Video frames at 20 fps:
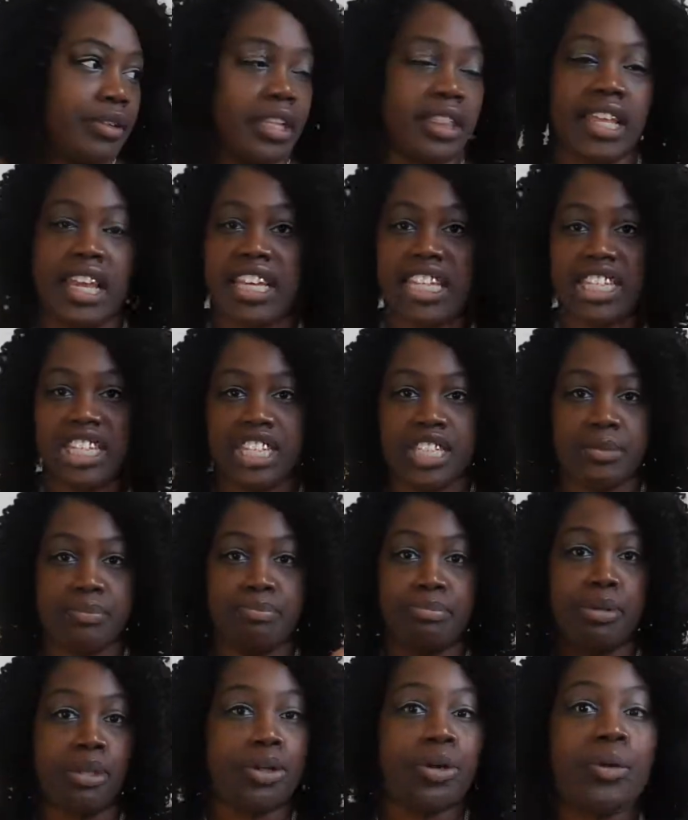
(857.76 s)
They just
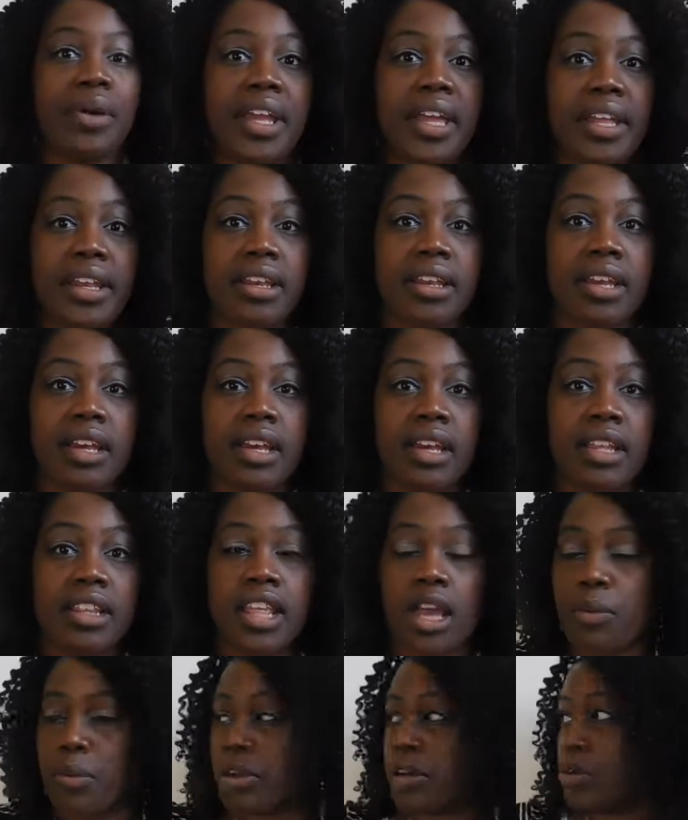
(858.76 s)
blew it.
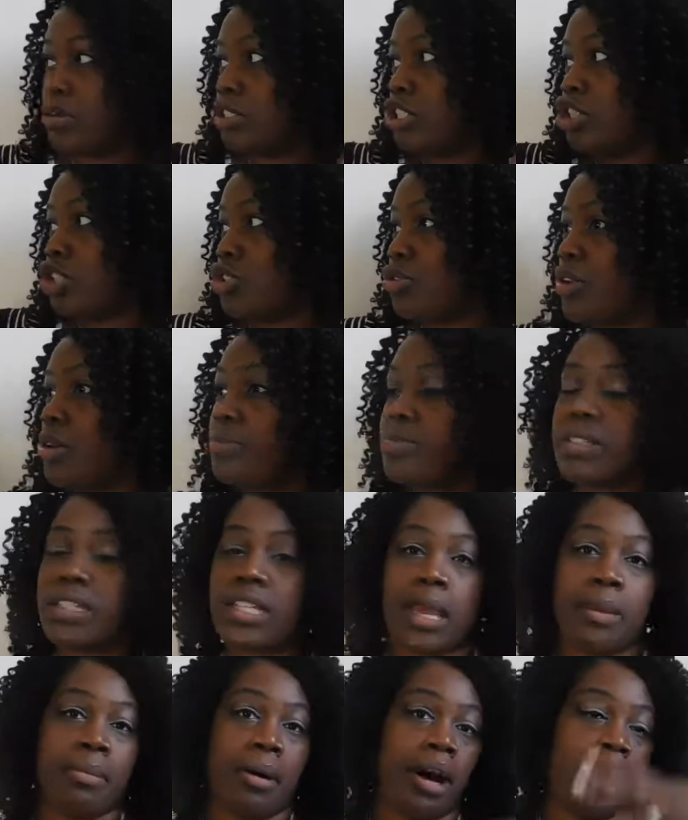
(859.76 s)
They went on trips,
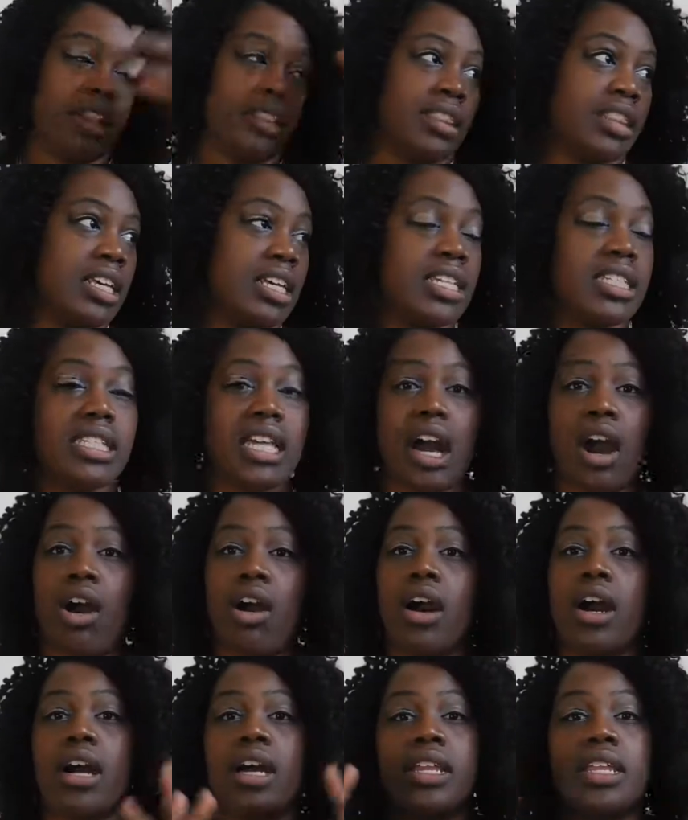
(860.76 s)
they bought this,
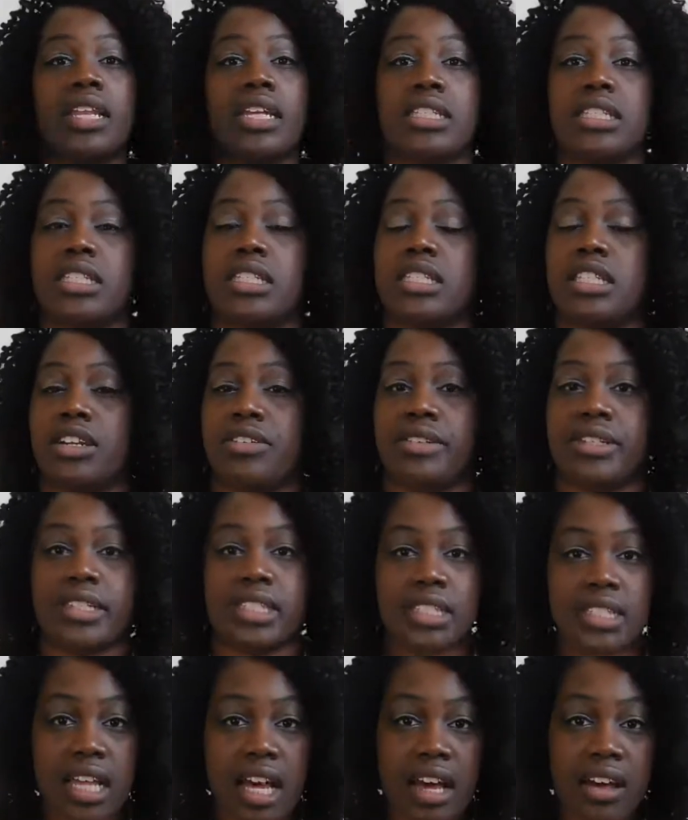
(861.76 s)
all unnecessary
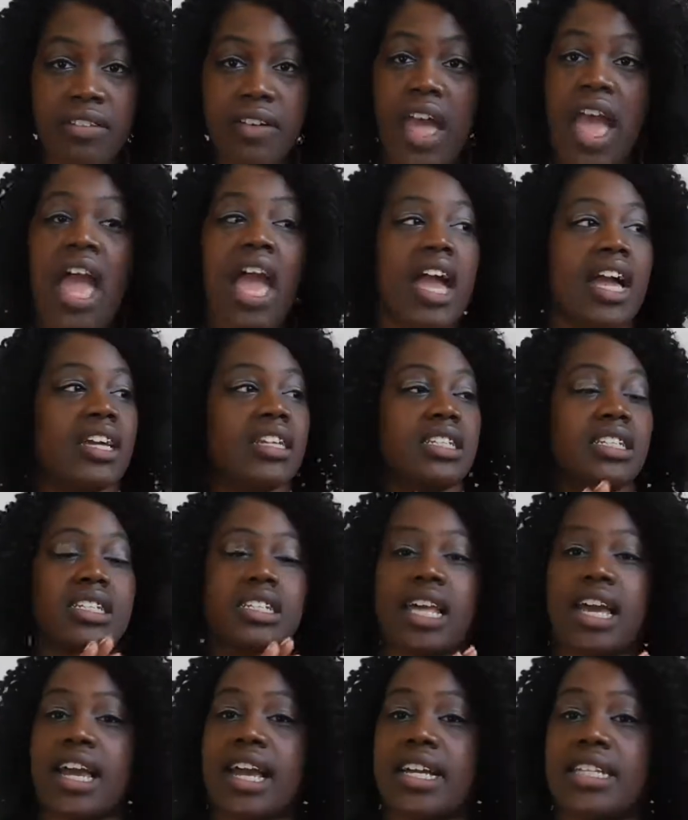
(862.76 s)
stuff. And just
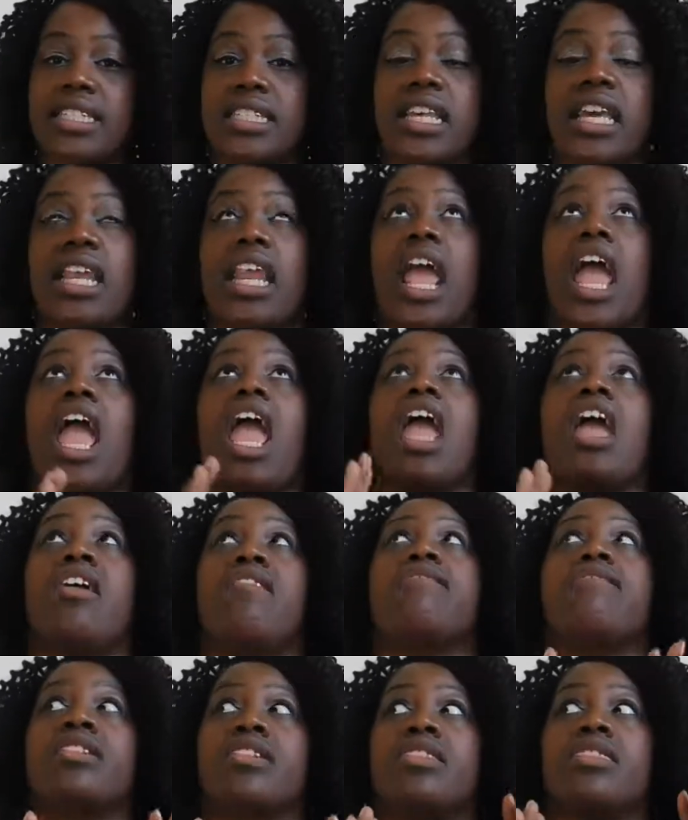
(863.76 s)
like I said,
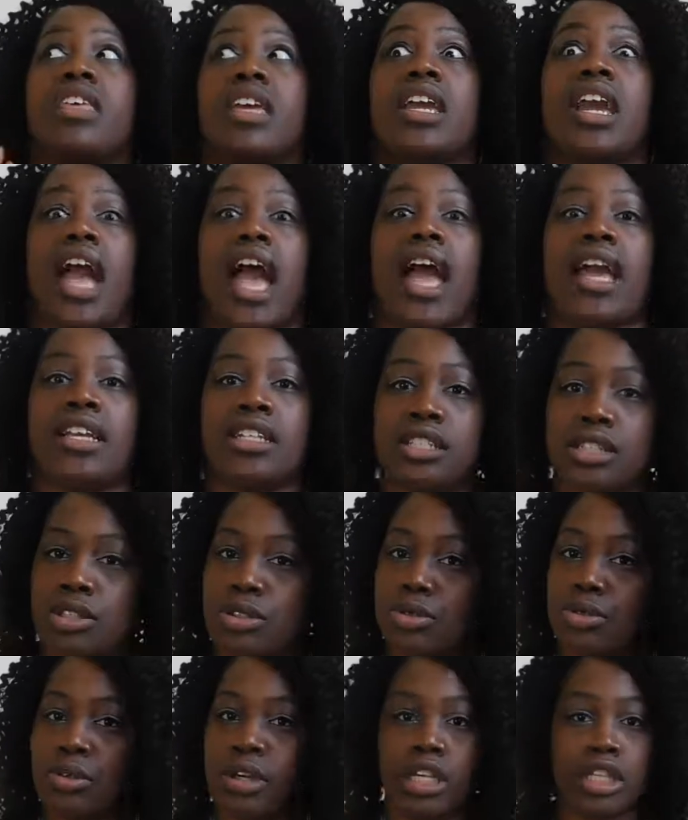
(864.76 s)
everything I
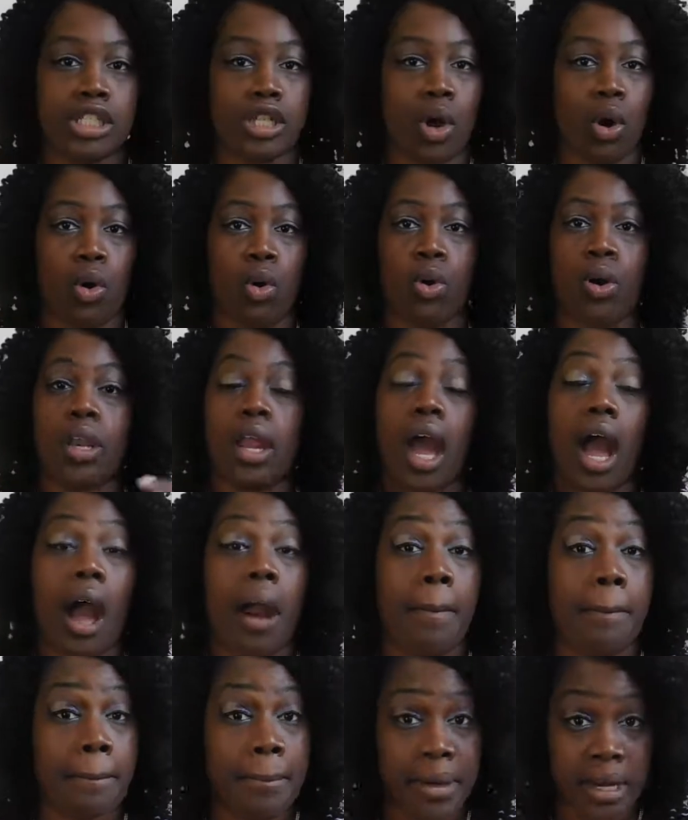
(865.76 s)
do is on
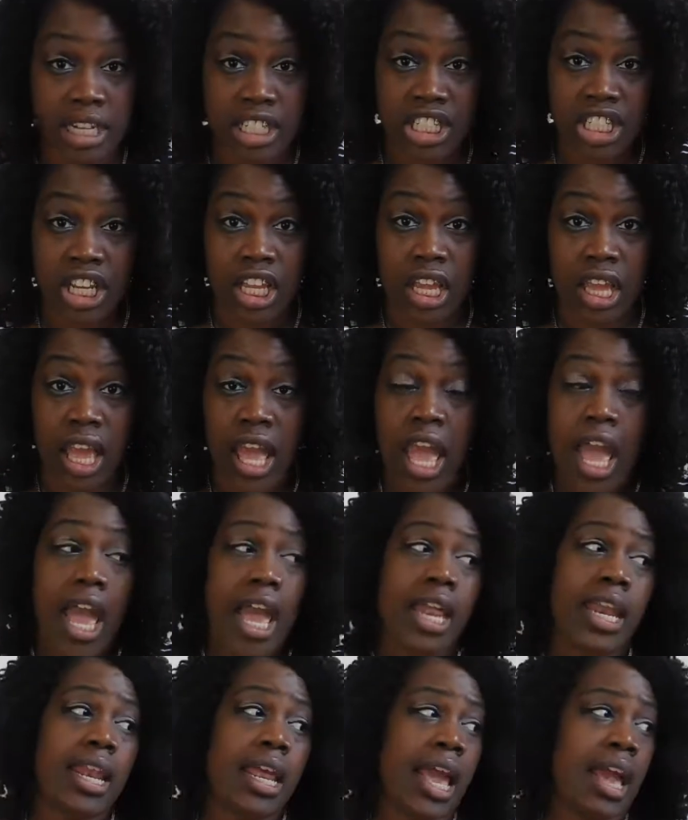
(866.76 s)
a budget.
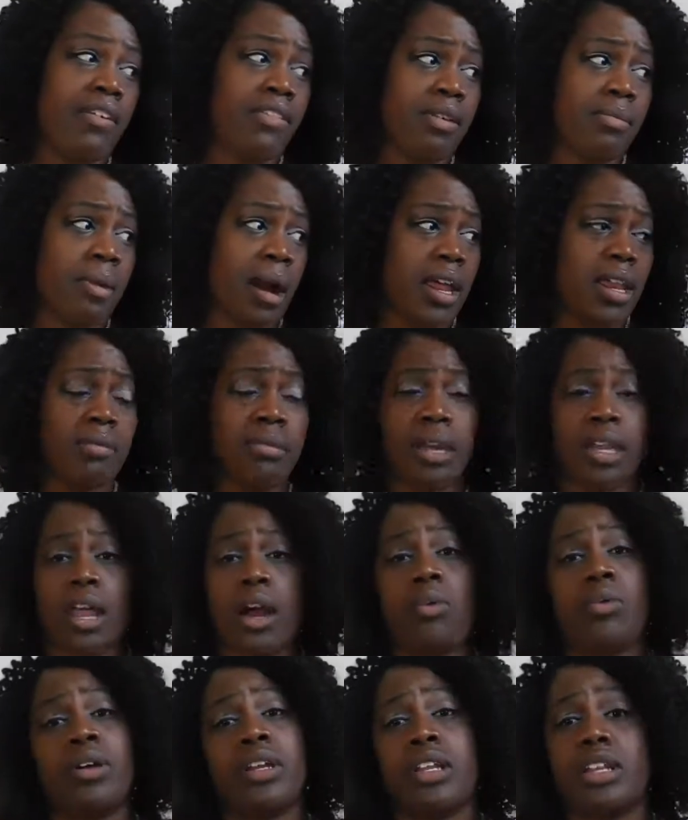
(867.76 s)
And everybody may
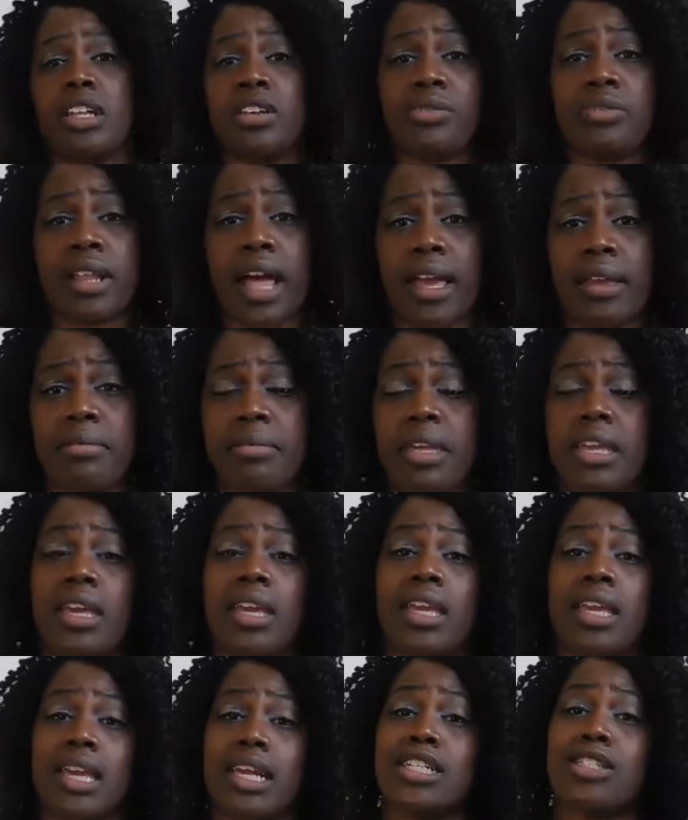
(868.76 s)
not want to live like me.
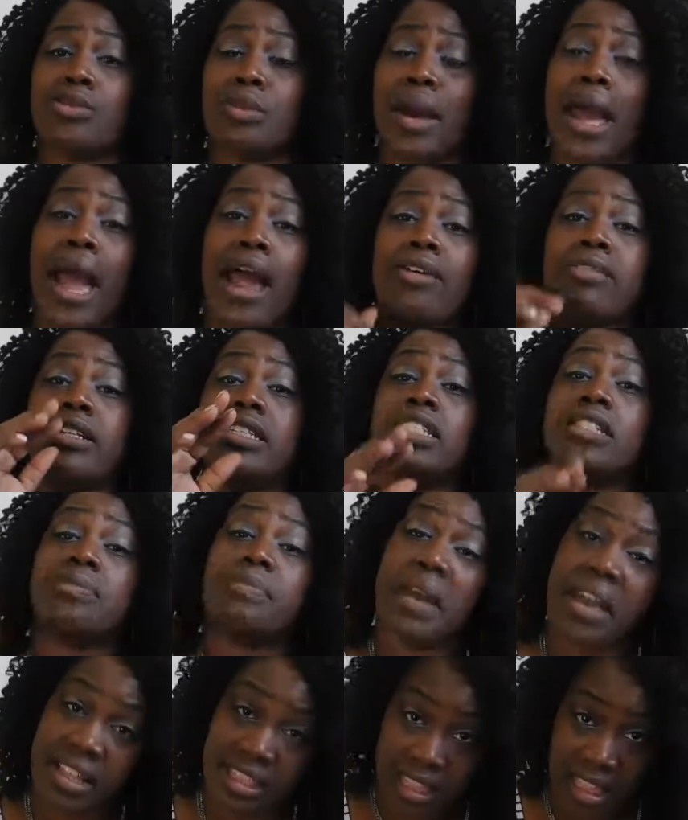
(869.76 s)
And guess what? I
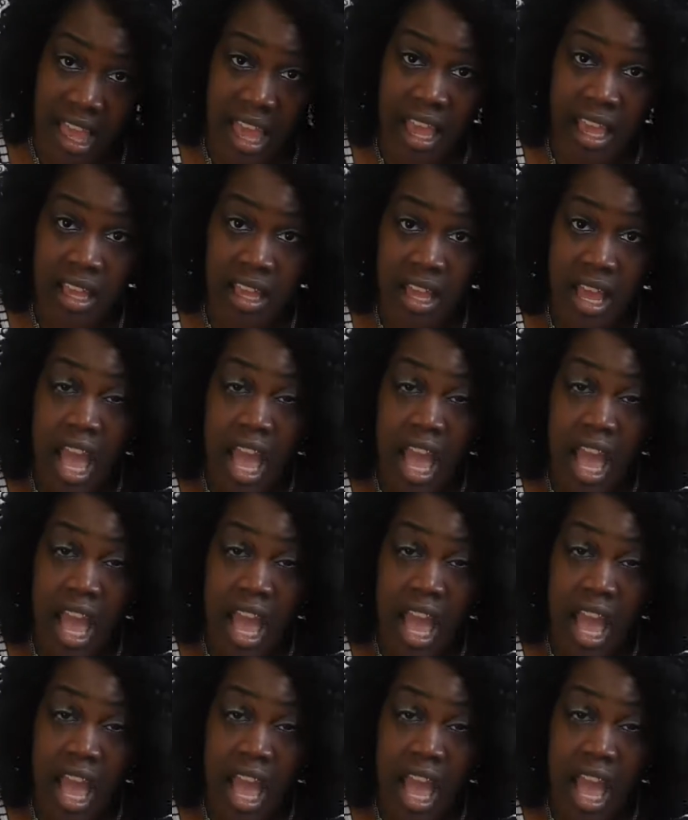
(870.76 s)
respect that.